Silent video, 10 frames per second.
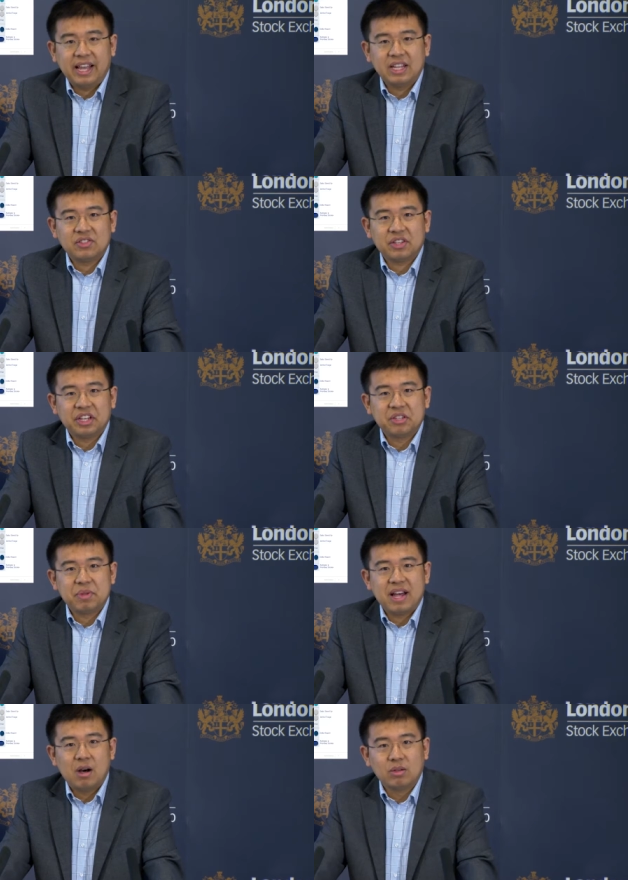testing is a
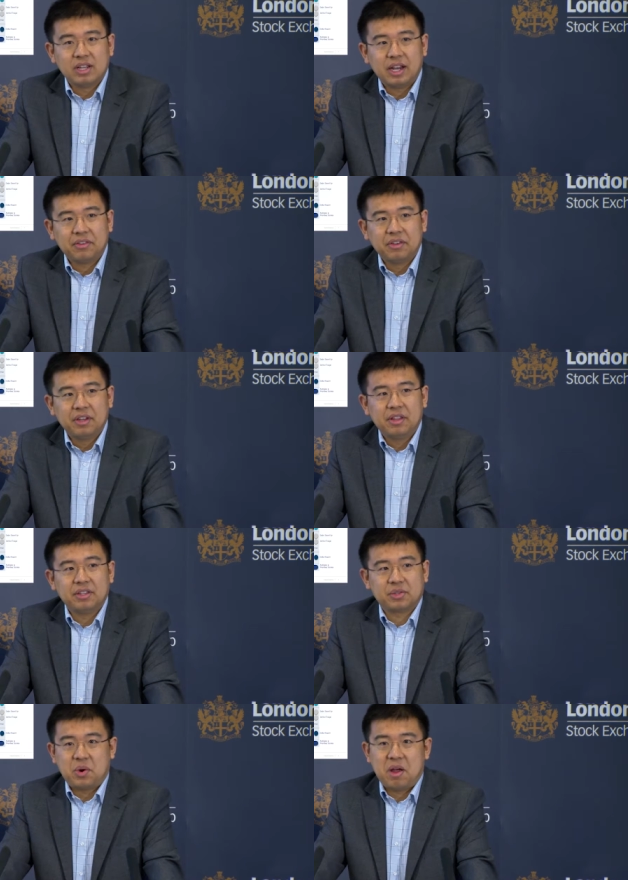bit outside
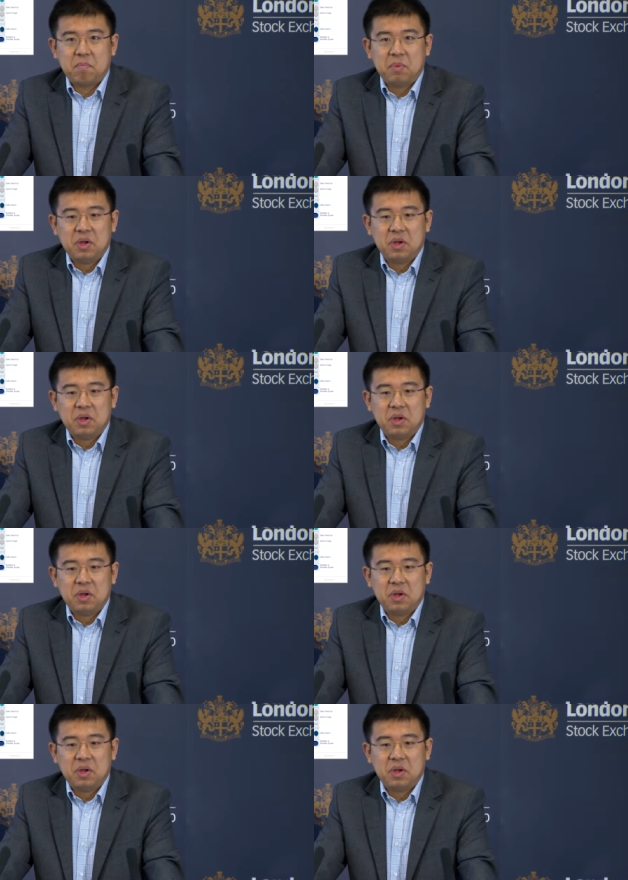the Scrum,